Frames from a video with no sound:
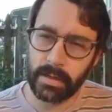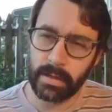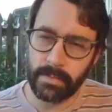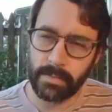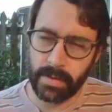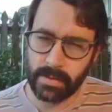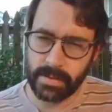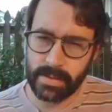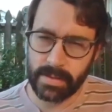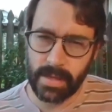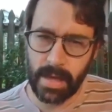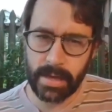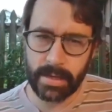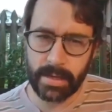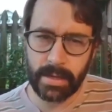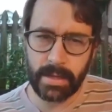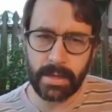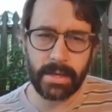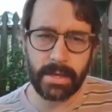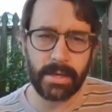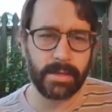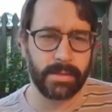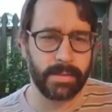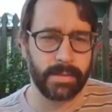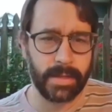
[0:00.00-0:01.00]
at Mount
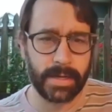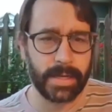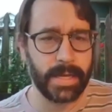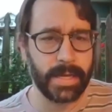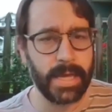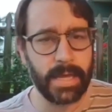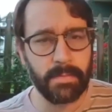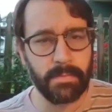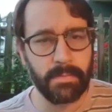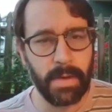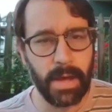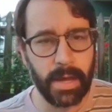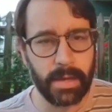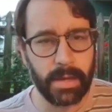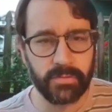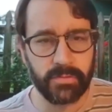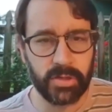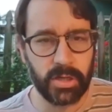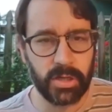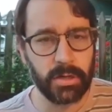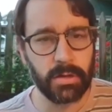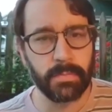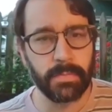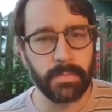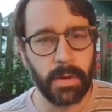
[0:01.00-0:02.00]
Sinai and then again by
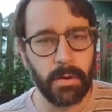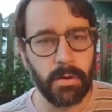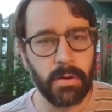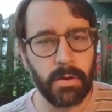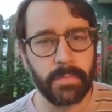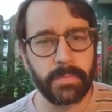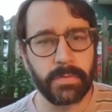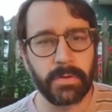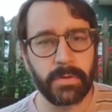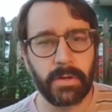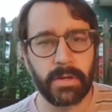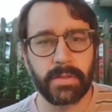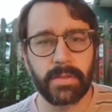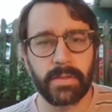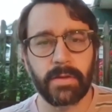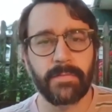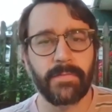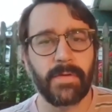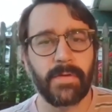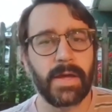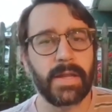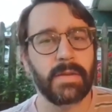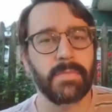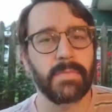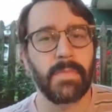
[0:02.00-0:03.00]
Jeroboam during the
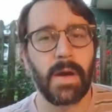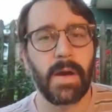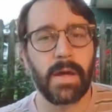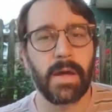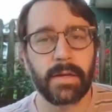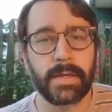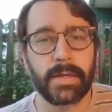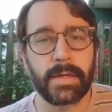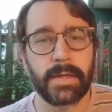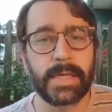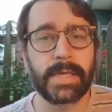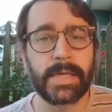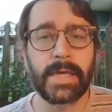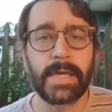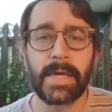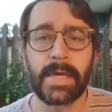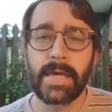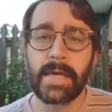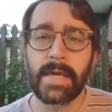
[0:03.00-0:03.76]
divided monarchy